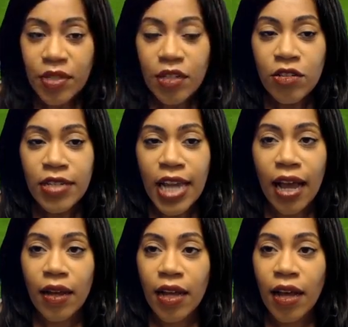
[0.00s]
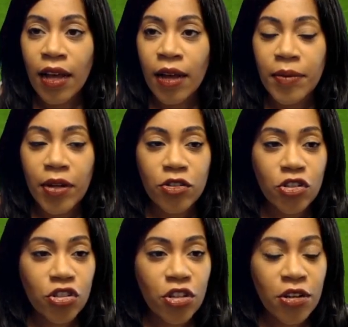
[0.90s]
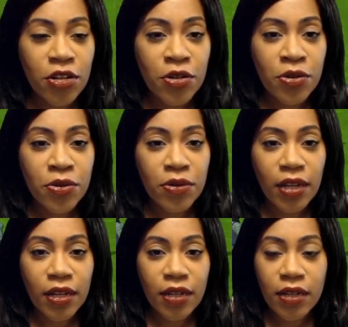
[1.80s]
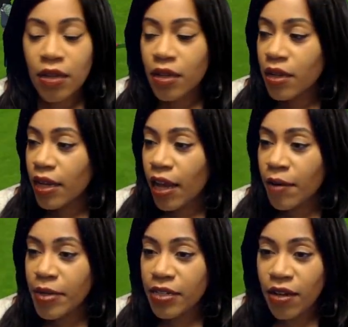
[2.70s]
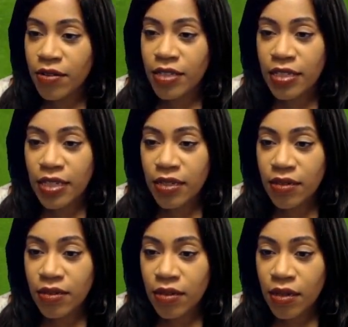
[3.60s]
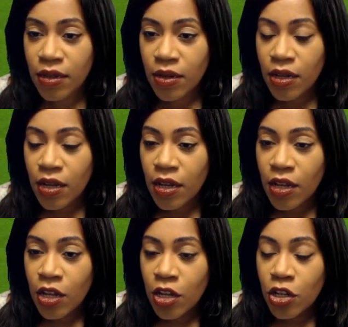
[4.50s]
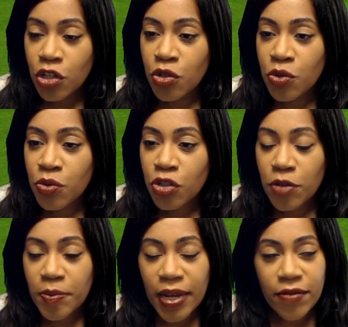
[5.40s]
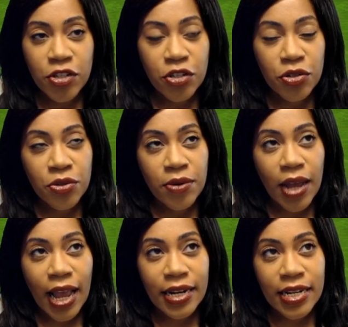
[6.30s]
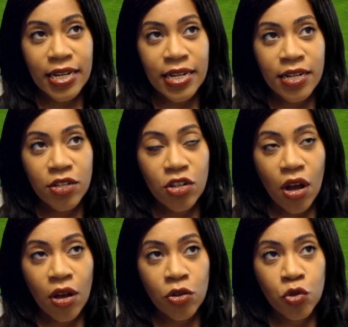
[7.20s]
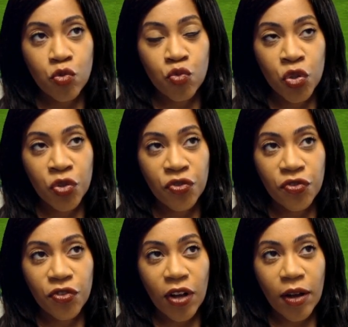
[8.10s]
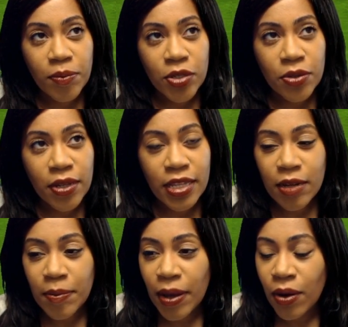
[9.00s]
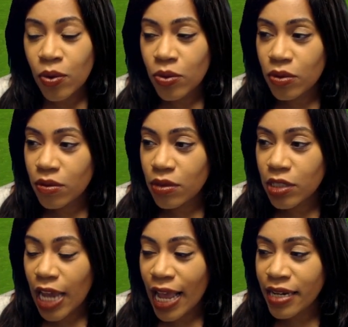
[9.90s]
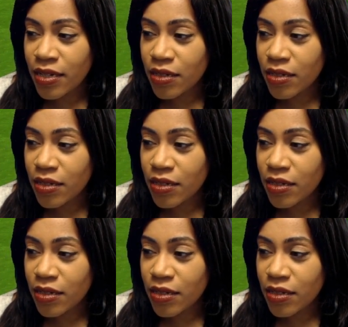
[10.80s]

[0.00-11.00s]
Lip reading: So yeah, I'll just show you like How many tiles is this? You should be able to do any tiled roof up to, I think, about 10